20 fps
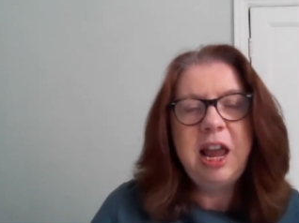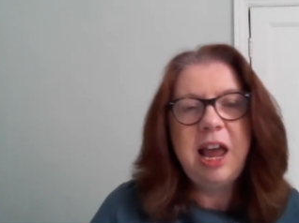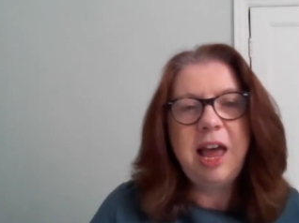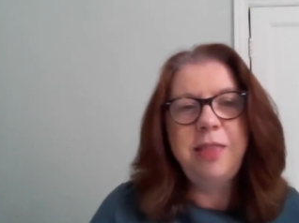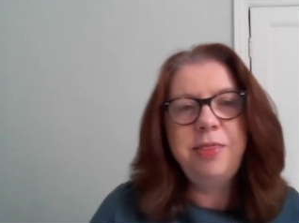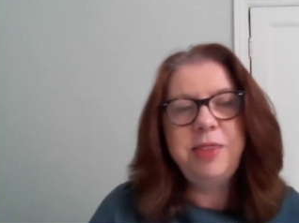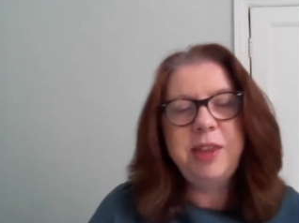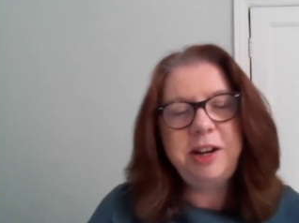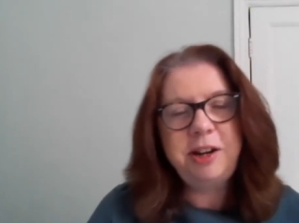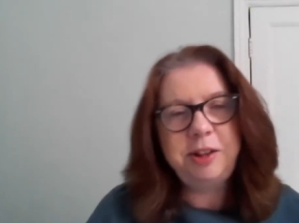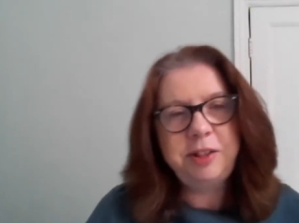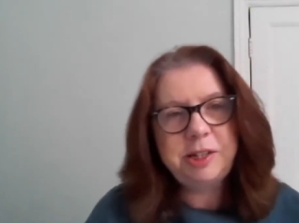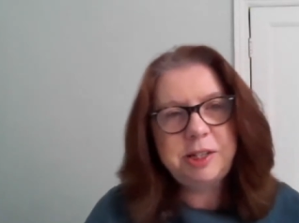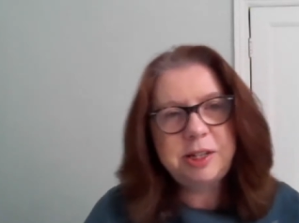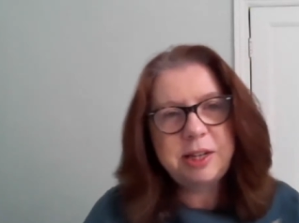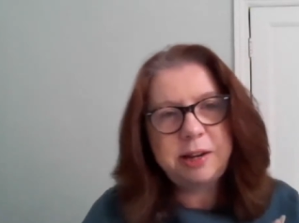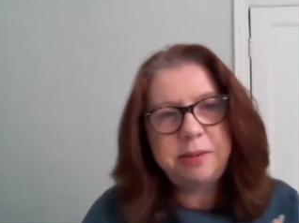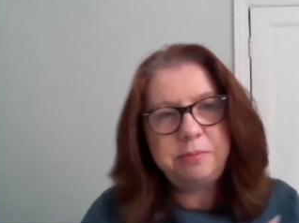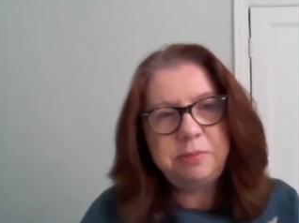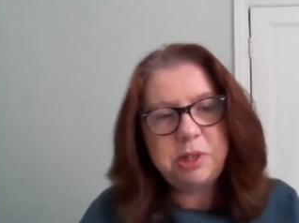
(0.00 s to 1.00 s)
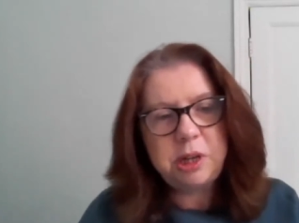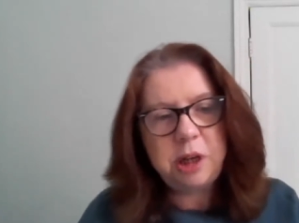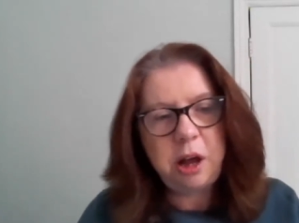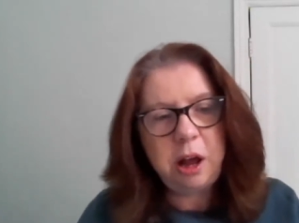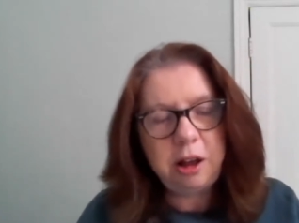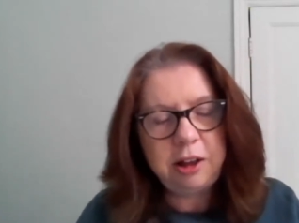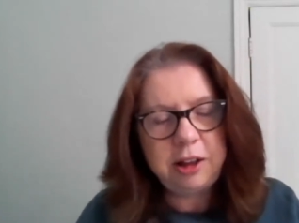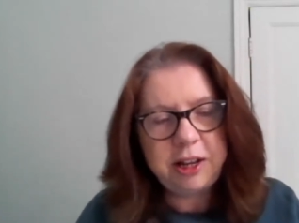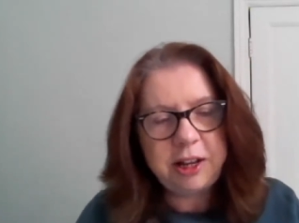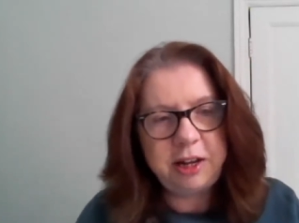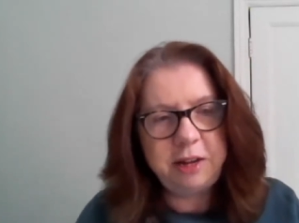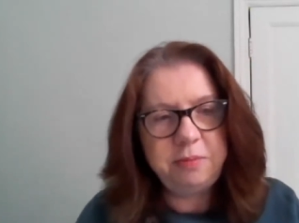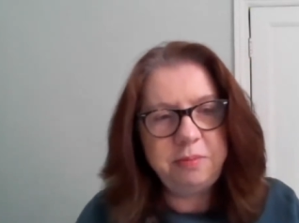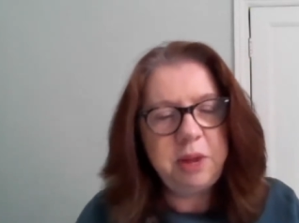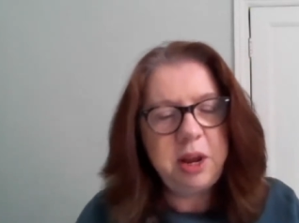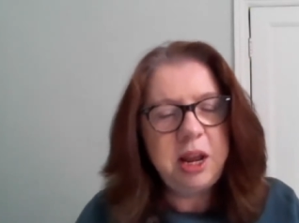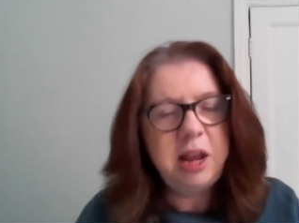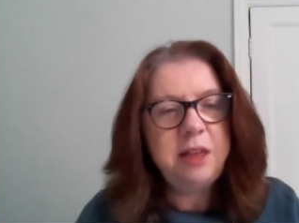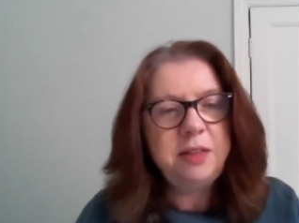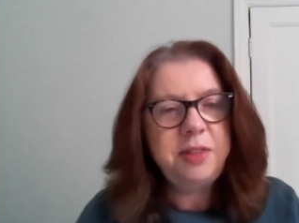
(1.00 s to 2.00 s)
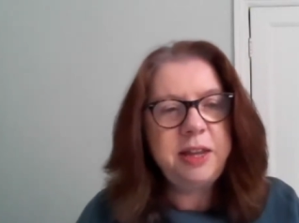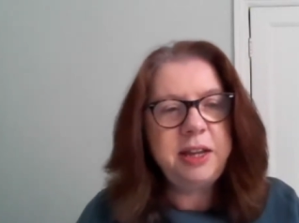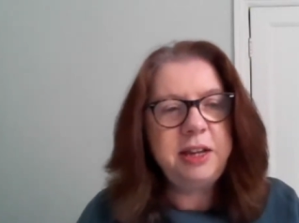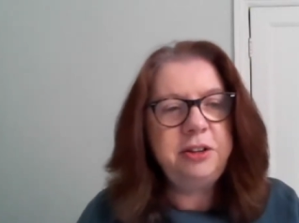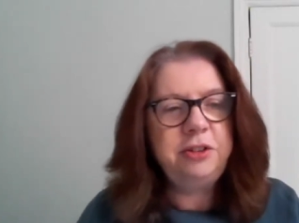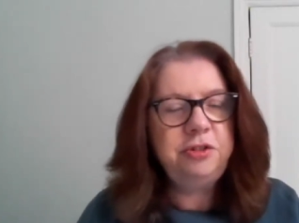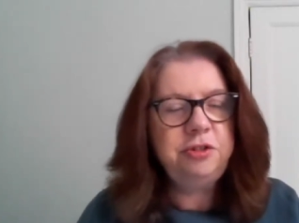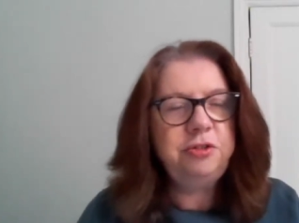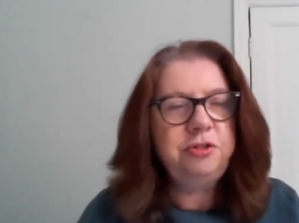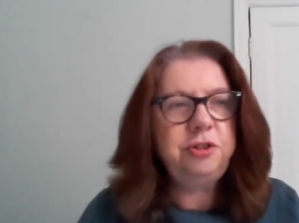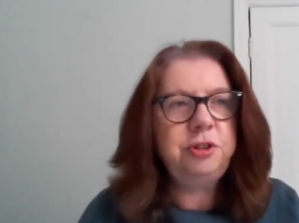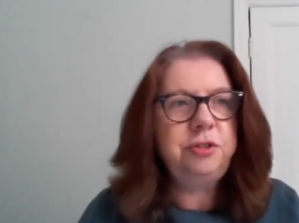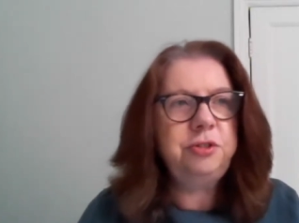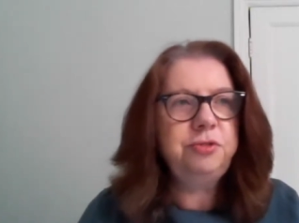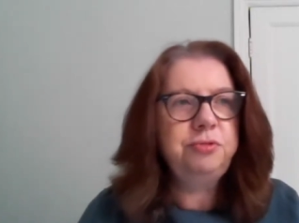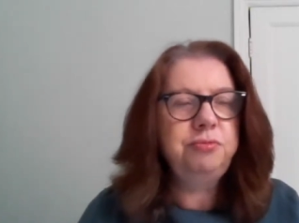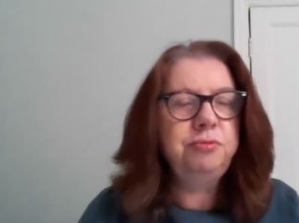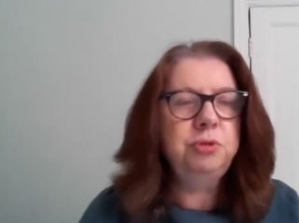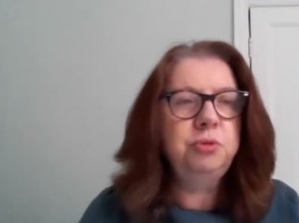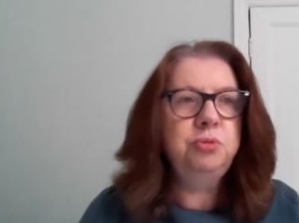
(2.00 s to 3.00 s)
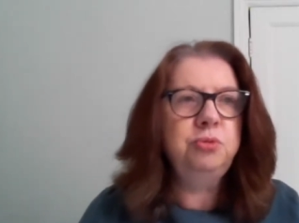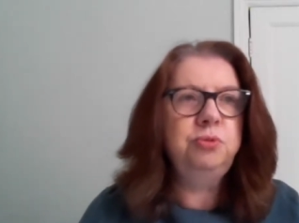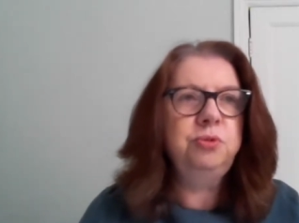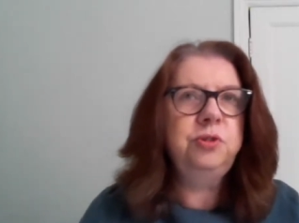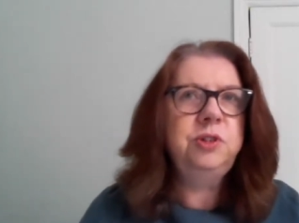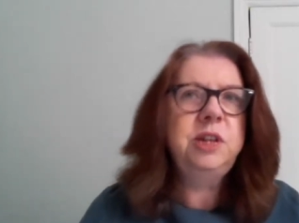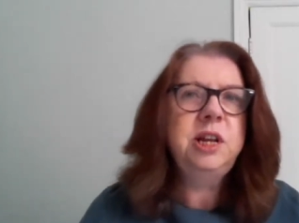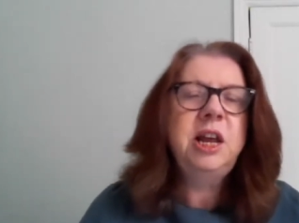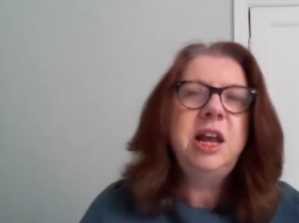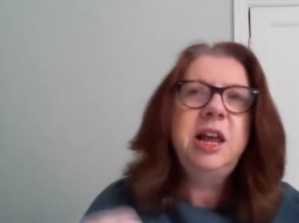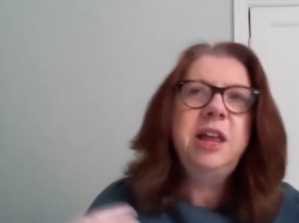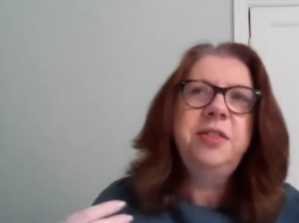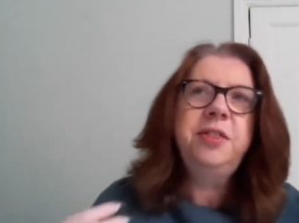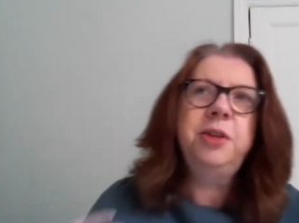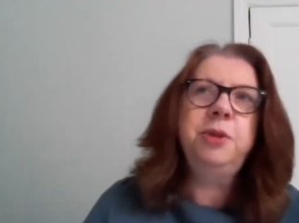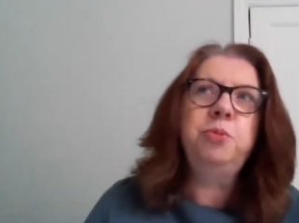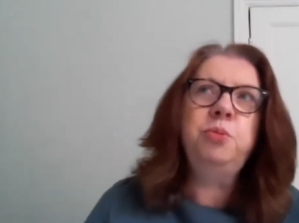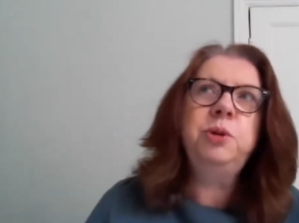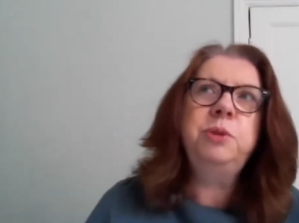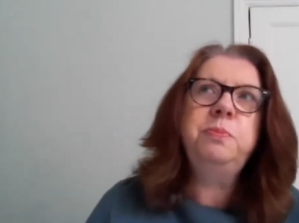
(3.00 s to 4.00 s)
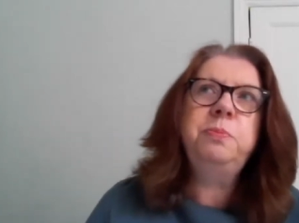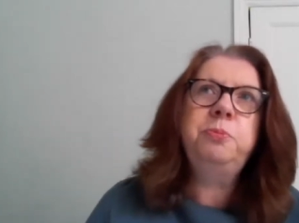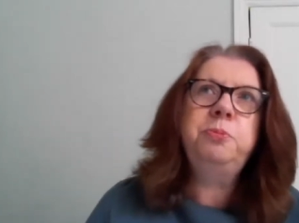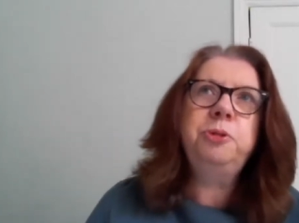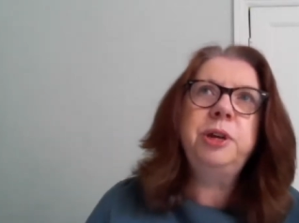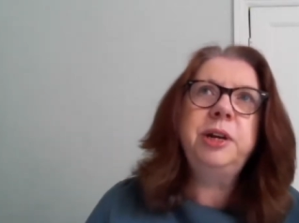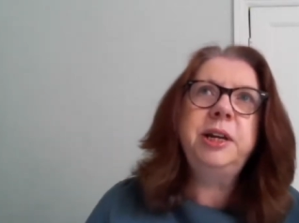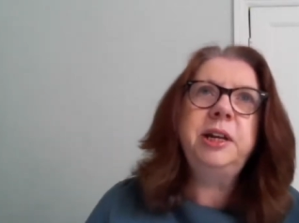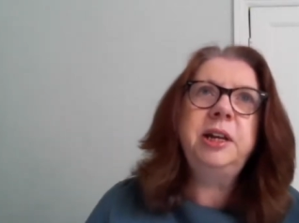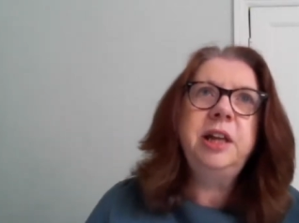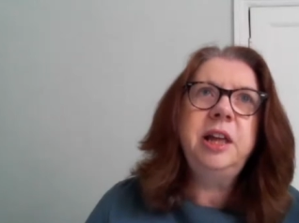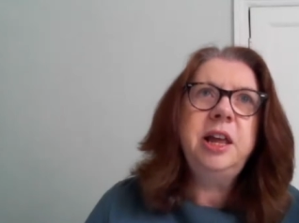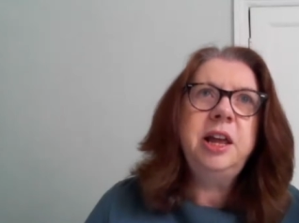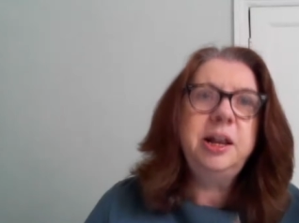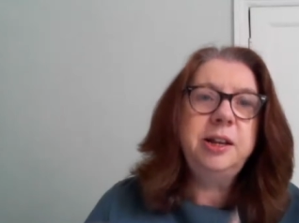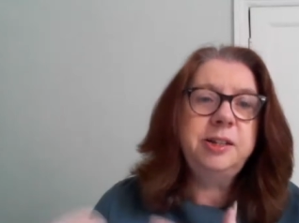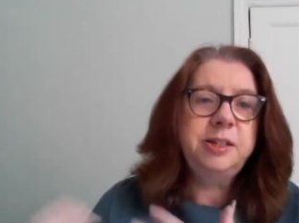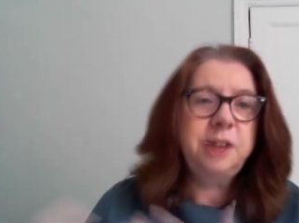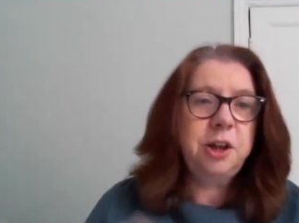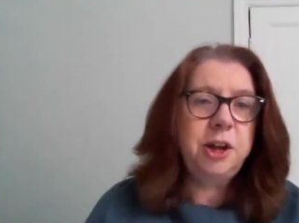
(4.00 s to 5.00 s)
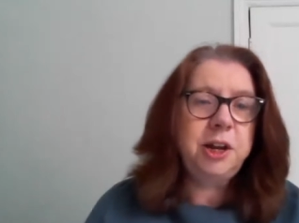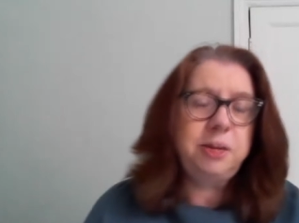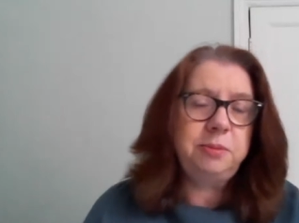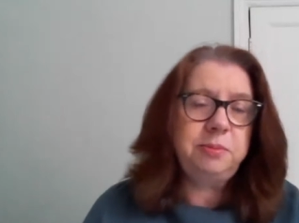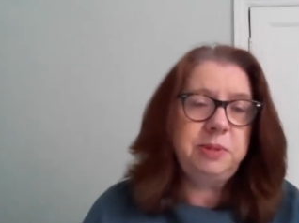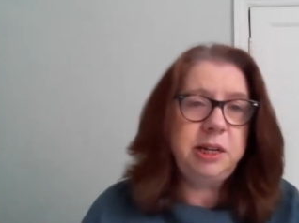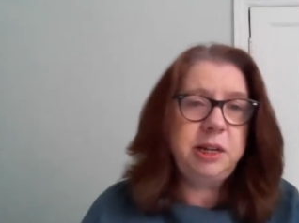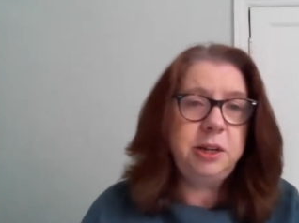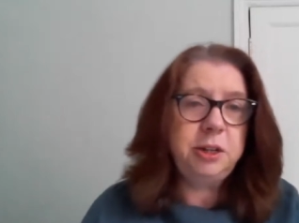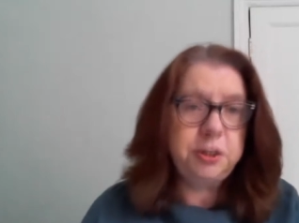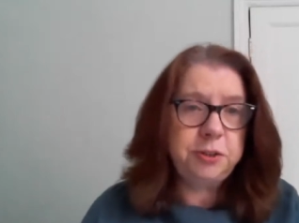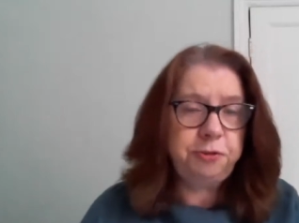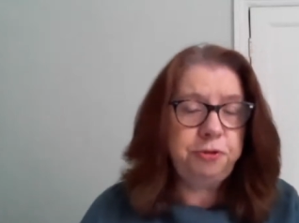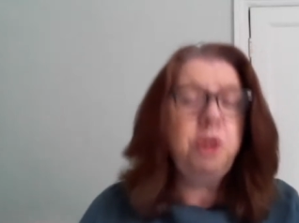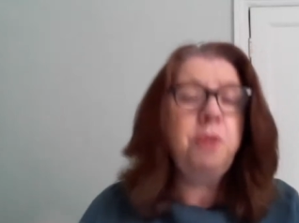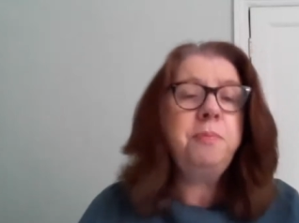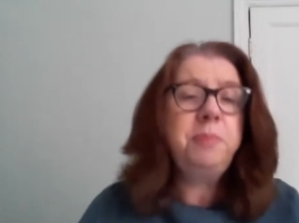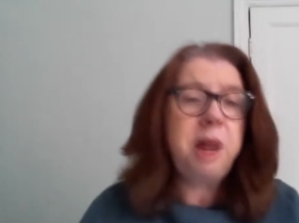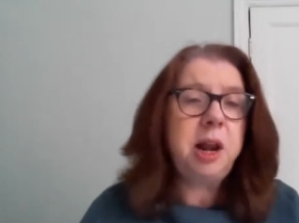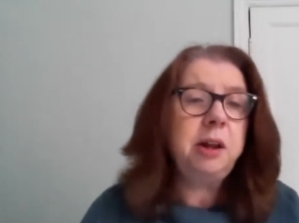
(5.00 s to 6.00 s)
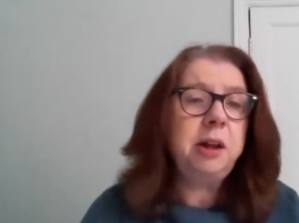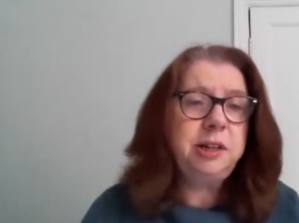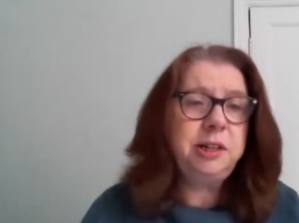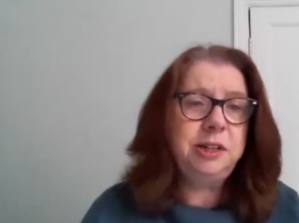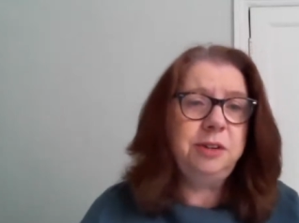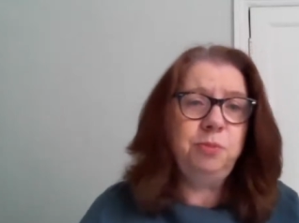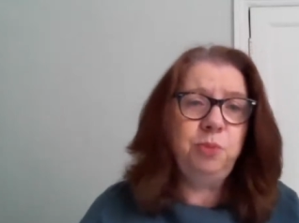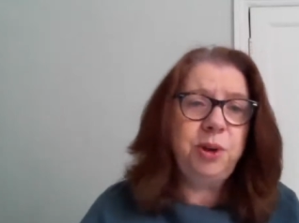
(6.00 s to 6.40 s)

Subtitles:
And then at the same time, they introduced rules that would bring asylum seekers from London,